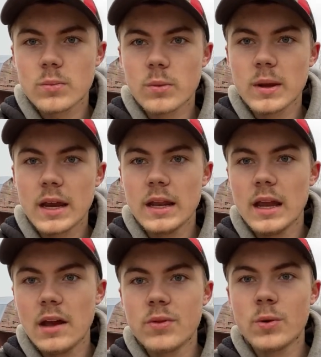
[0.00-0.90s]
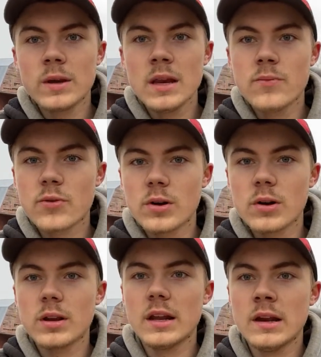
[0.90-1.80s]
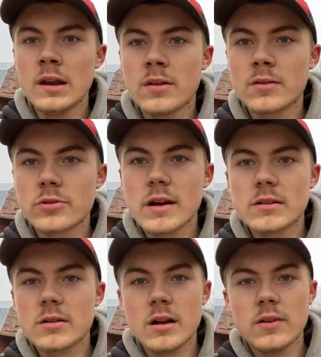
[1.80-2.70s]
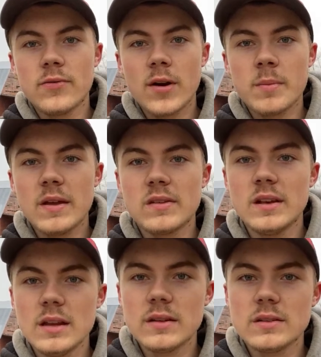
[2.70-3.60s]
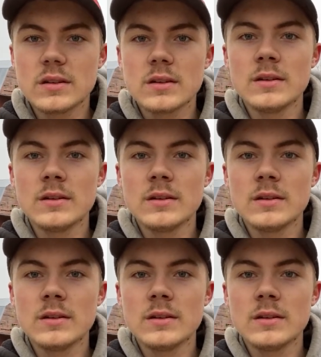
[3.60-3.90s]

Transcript: we kind of have no need for yet another tractor on the farm as it is.